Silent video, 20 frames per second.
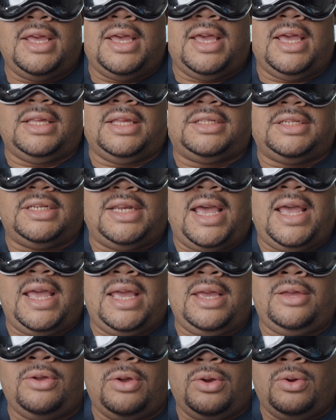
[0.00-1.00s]
And
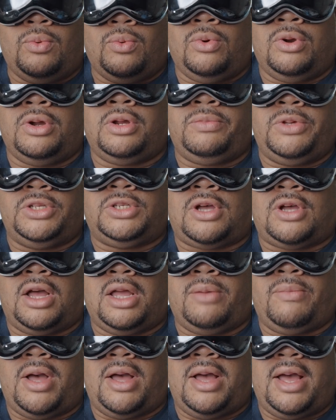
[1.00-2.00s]
today we're going to be
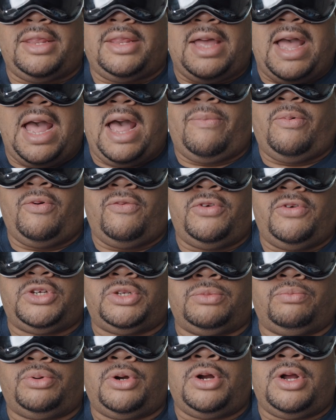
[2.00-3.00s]
talking about how the Apple
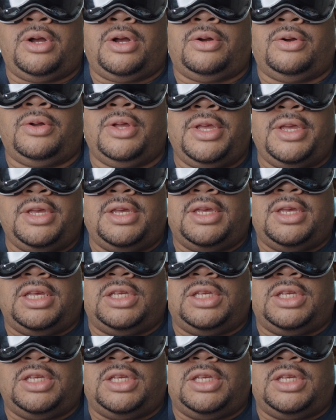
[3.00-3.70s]
Vision Pro